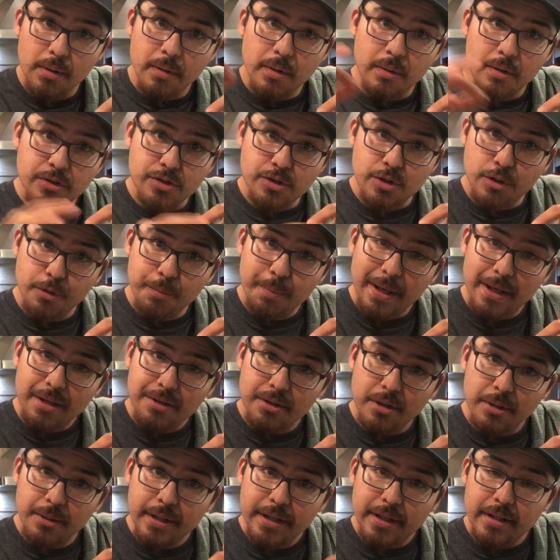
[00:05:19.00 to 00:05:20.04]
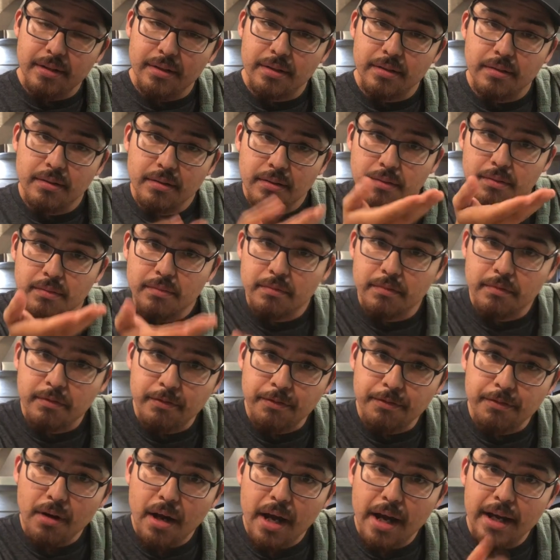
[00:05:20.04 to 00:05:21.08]
toothpick through it,
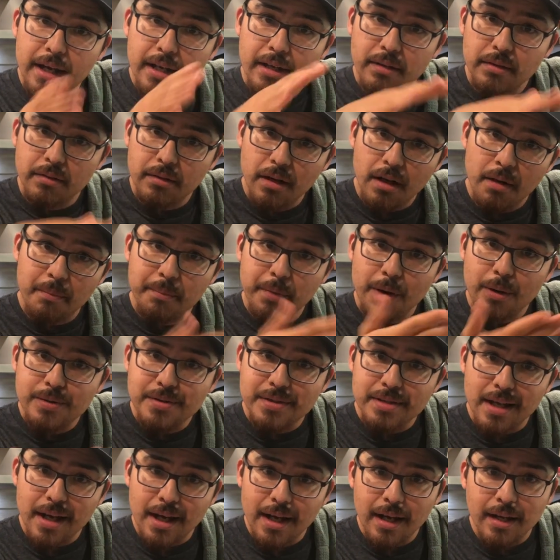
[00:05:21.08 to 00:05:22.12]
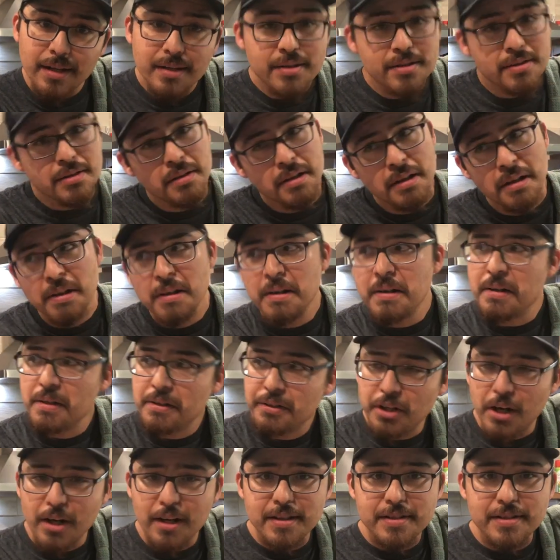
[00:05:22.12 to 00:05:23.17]
fry it on both sides,
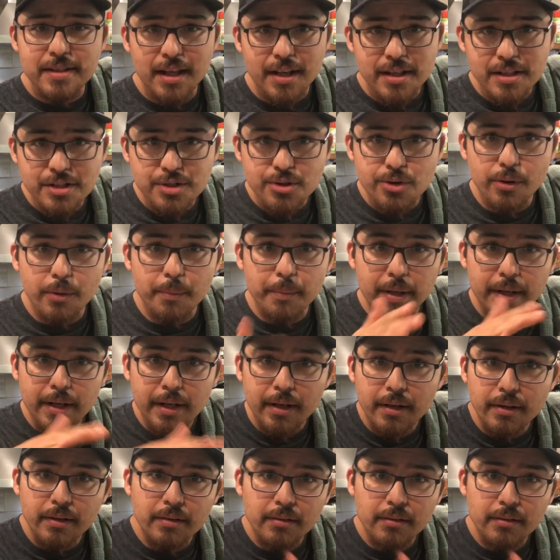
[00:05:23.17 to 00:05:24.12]
30 seconds to a minute,